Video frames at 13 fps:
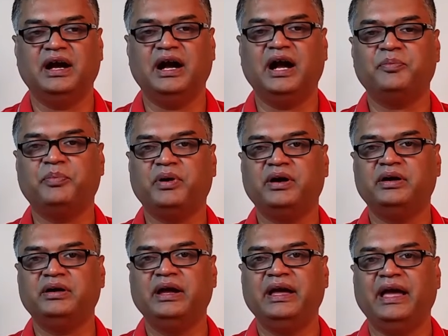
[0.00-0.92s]

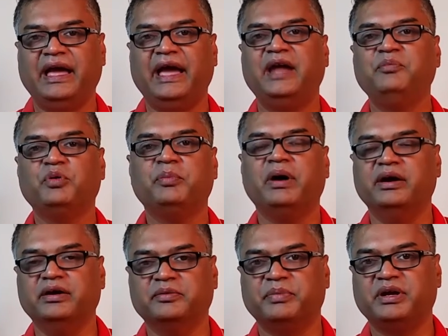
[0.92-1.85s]
Akbar, and
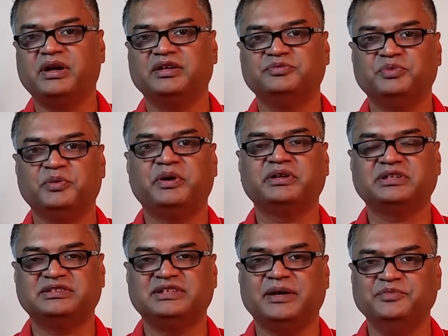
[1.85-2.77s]
Mubarak, because Mubarak
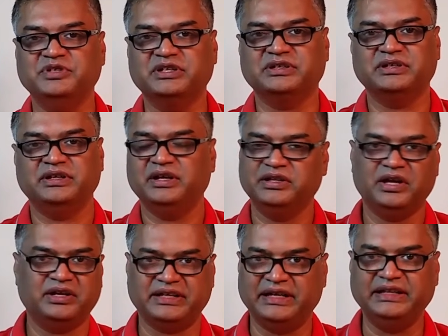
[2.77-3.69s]
is the subject. You're
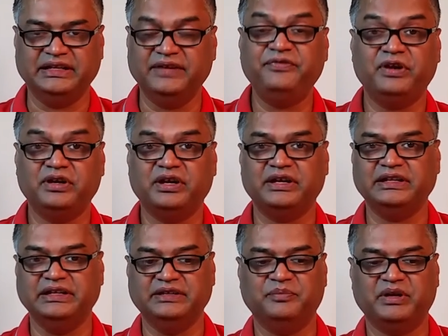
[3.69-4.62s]
not in it, if you're not
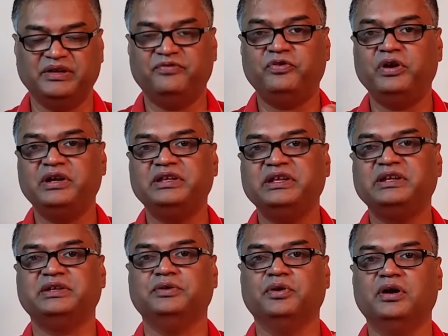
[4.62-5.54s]
in it. But if you're in
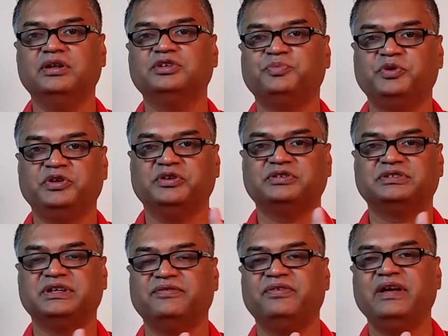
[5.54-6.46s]
it, you always put
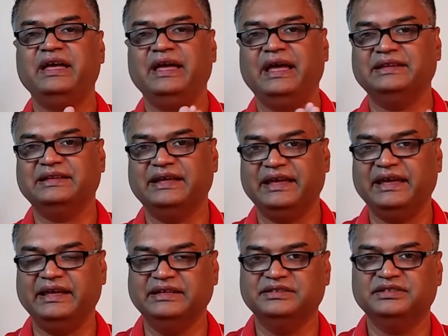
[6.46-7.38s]
yourself at the
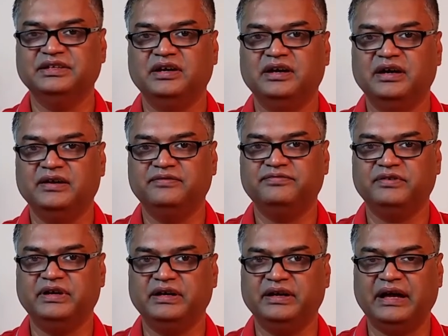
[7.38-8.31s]
end of
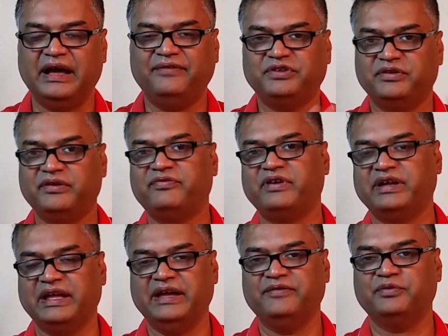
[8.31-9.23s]
after
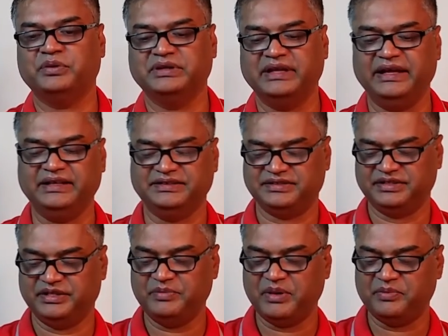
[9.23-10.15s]
referring everyone
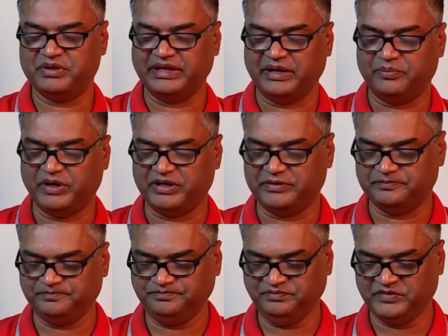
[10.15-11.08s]
else. Remember that part.
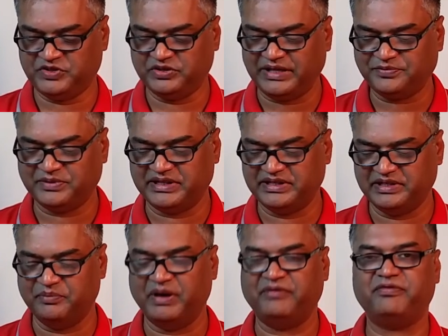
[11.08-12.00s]
So that's what they
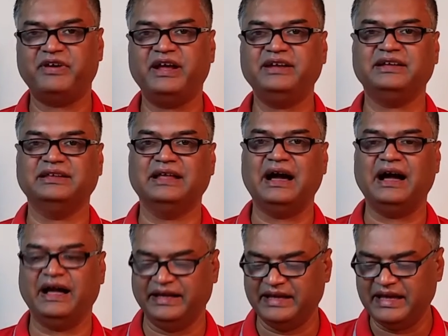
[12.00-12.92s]
did, my friend and
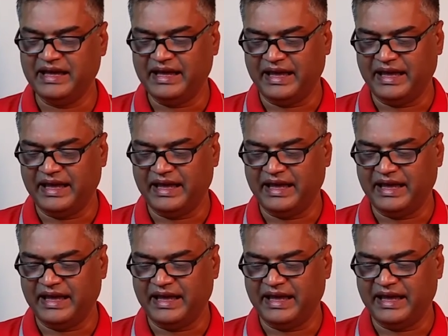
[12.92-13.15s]
I.